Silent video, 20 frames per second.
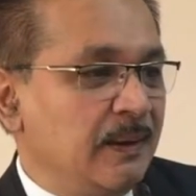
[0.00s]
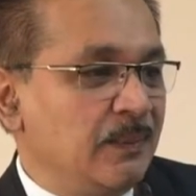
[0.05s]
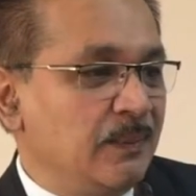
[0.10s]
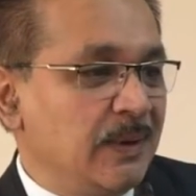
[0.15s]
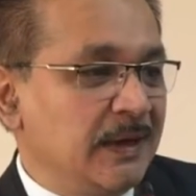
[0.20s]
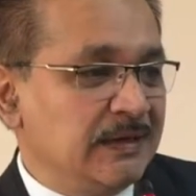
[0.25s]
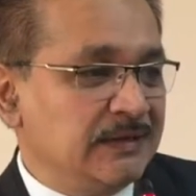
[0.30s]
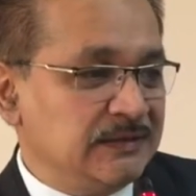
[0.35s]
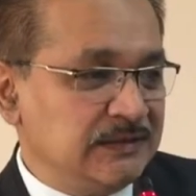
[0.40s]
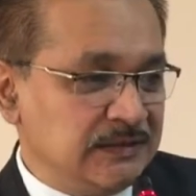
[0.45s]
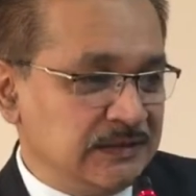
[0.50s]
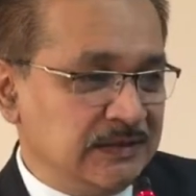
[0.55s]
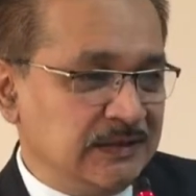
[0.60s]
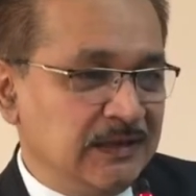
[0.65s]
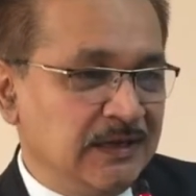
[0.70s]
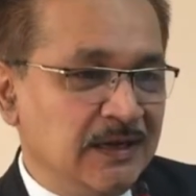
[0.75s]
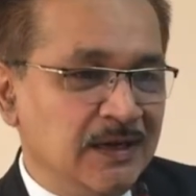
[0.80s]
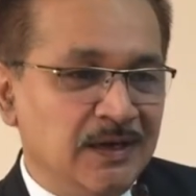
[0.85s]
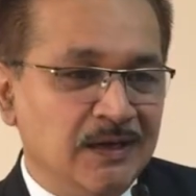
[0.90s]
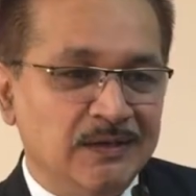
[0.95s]
My
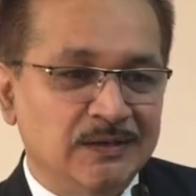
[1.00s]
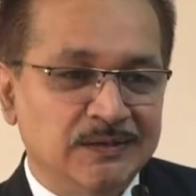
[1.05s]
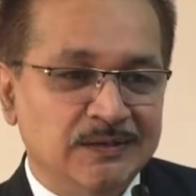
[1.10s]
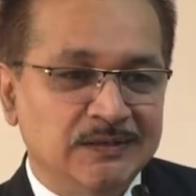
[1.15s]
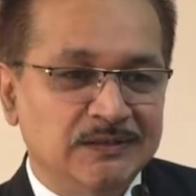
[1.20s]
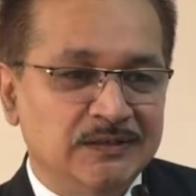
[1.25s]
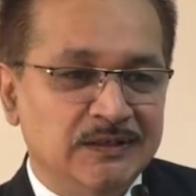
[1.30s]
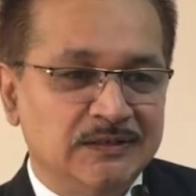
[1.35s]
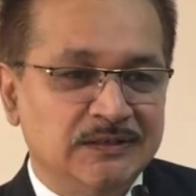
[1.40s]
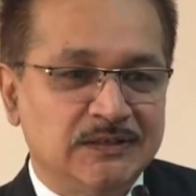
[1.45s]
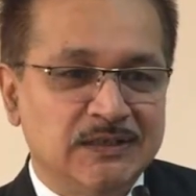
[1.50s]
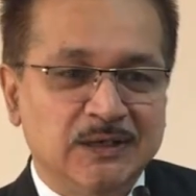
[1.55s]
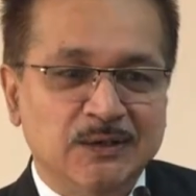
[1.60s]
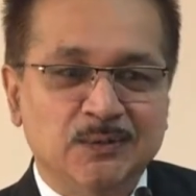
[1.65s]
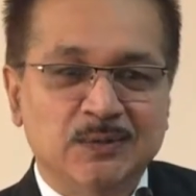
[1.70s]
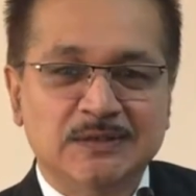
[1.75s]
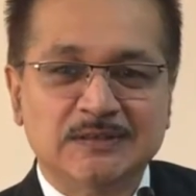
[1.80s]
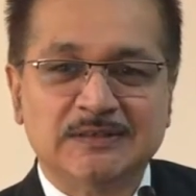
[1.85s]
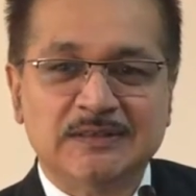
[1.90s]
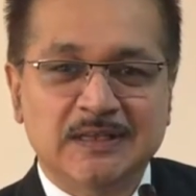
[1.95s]
dear
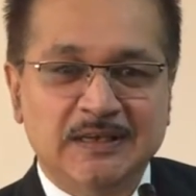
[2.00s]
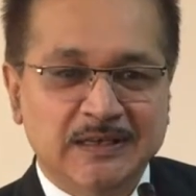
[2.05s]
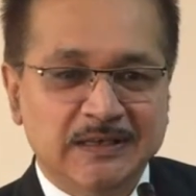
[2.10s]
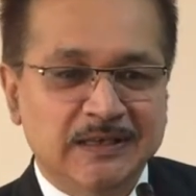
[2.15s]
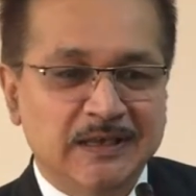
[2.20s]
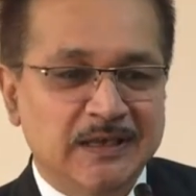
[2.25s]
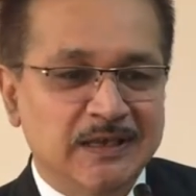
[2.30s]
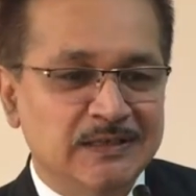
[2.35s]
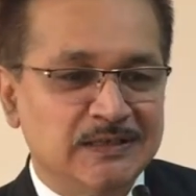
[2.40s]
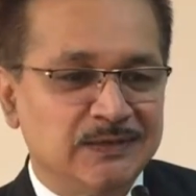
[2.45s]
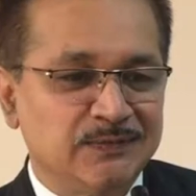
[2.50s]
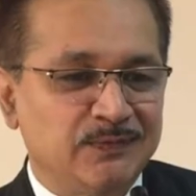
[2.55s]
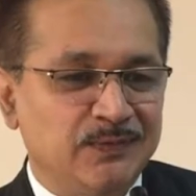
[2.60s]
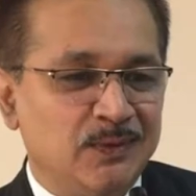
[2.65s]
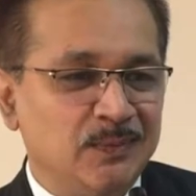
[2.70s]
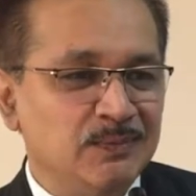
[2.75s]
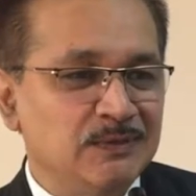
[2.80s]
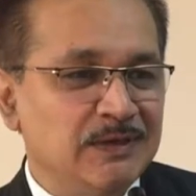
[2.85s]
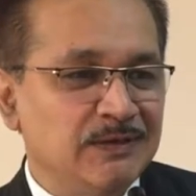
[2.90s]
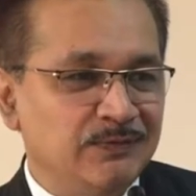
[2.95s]
distinguished delegates
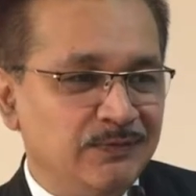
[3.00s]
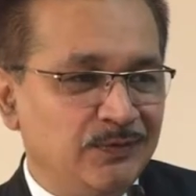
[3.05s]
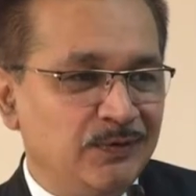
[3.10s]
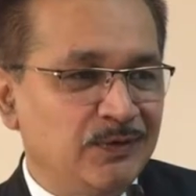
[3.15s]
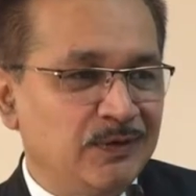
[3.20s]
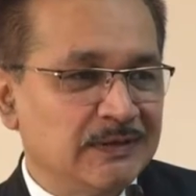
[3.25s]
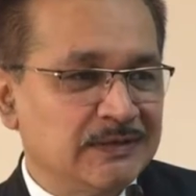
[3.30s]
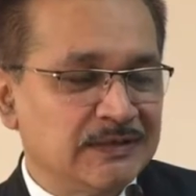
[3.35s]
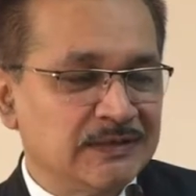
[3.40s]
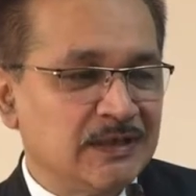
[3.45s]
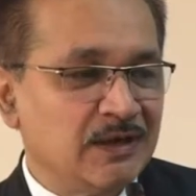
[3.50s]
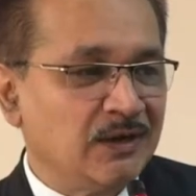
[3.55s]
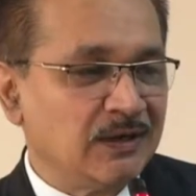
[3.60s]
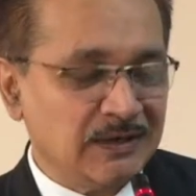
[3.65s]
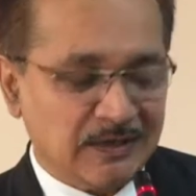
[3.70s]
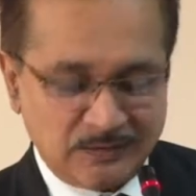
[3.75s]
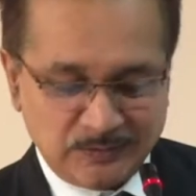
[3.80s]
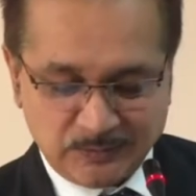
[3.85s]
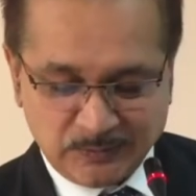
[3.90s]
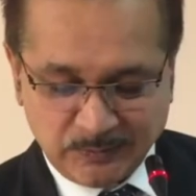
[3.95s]
from different sub
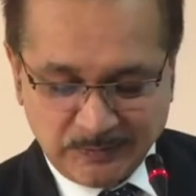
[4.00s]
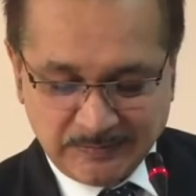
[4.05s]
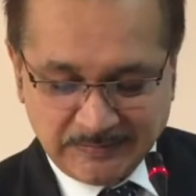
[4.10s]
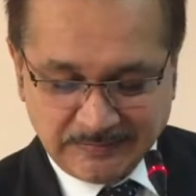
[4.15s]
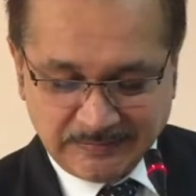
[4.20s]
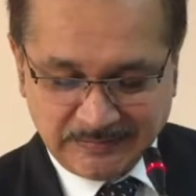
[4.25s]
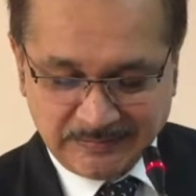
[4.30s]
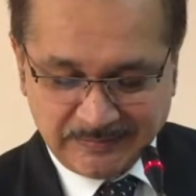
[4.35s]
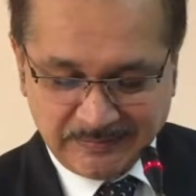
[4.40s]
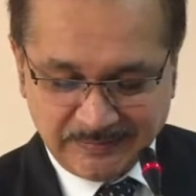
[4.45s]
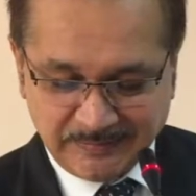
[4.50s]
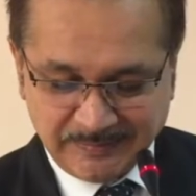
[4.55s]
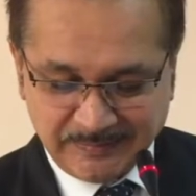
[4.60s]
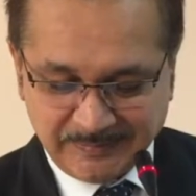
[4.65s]
countries,